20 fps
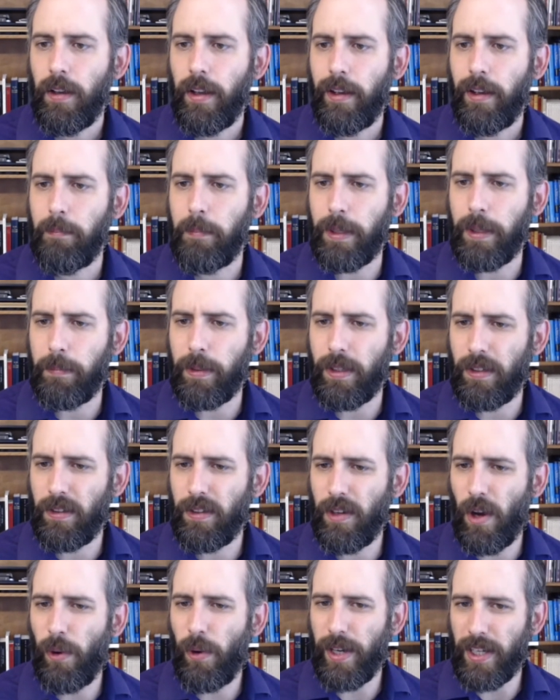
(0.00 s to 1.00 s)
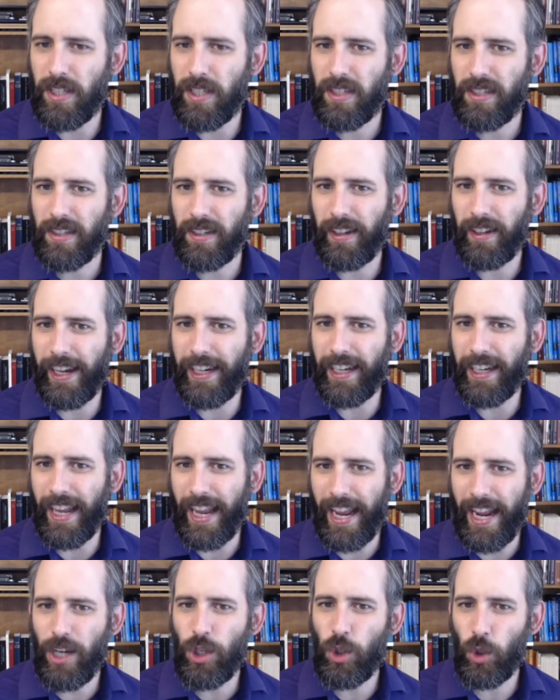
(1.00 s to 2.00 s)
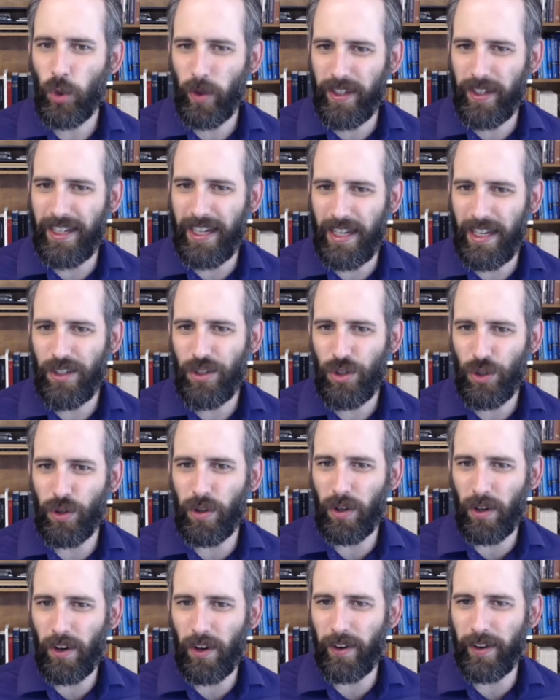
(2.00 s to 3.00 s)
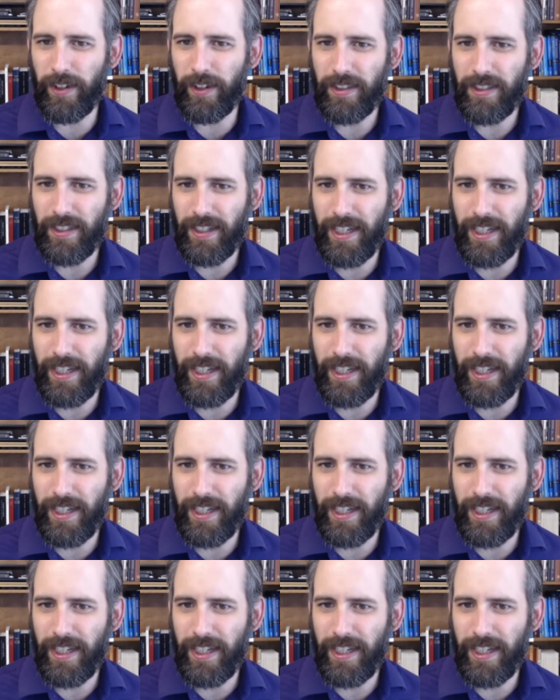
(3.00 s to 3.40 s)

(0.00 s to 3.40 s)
But notice, like, hatred in your heart